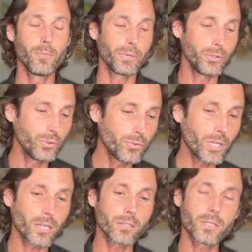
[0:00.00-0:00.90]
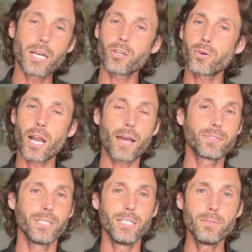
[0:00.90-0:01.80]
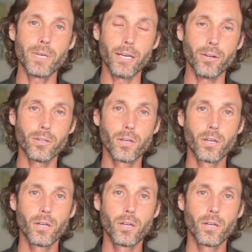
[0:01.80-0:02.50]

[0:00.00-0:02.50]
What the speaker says: But you've got to learn how to craft an email